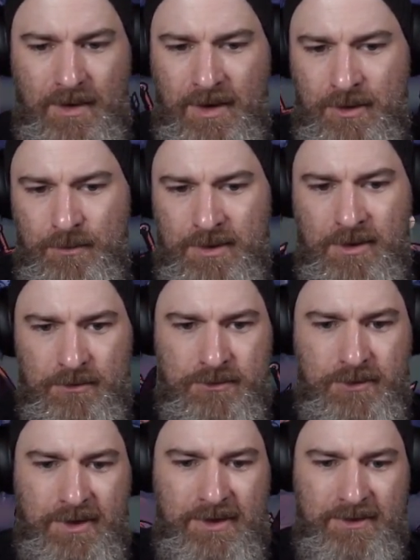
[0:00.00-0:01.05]
I don't want to go
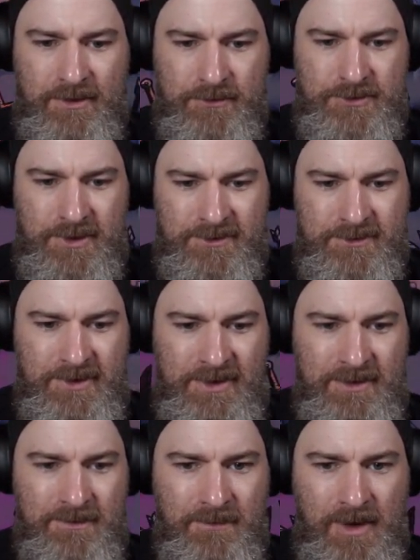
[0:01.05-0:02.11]
straight in there just
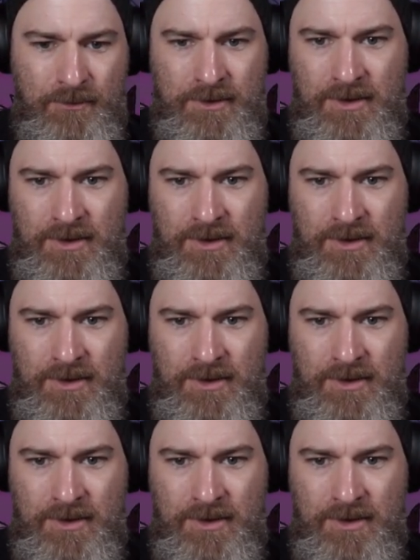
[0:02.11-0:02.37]
yet. I would